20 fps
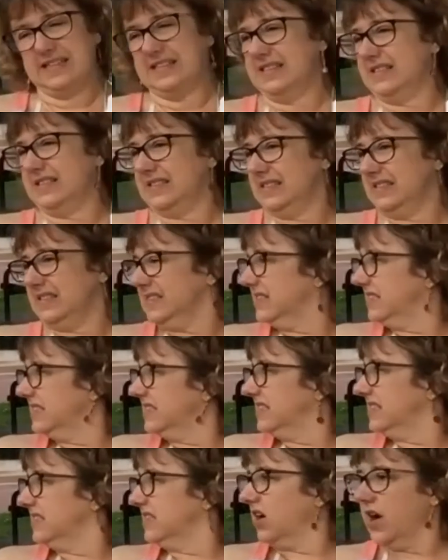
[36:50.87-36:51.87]

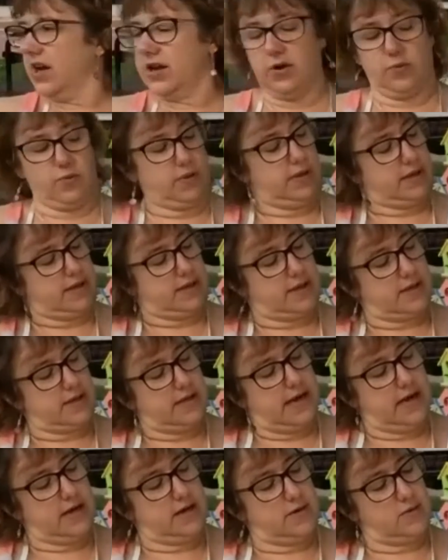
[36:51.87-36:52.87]
no, I don't
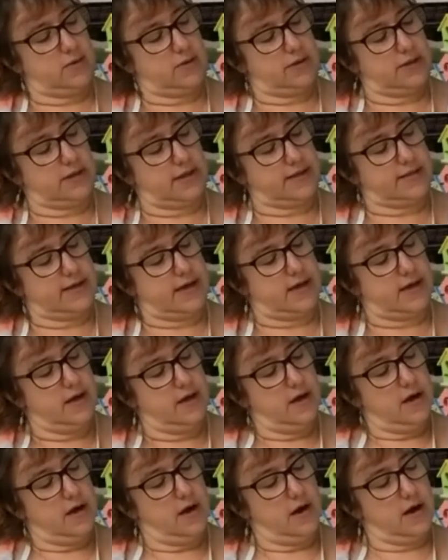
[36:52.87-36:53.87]
really like that.
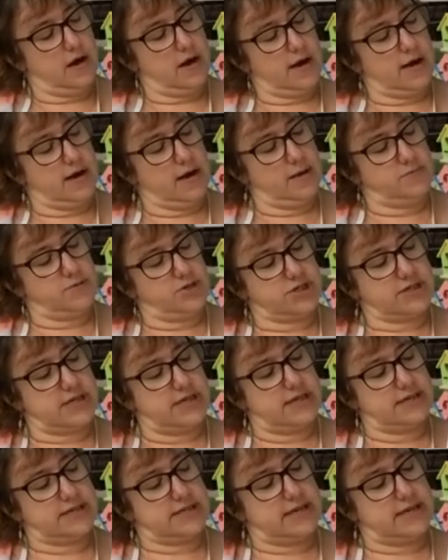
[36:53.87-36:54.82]
All right, I'm just going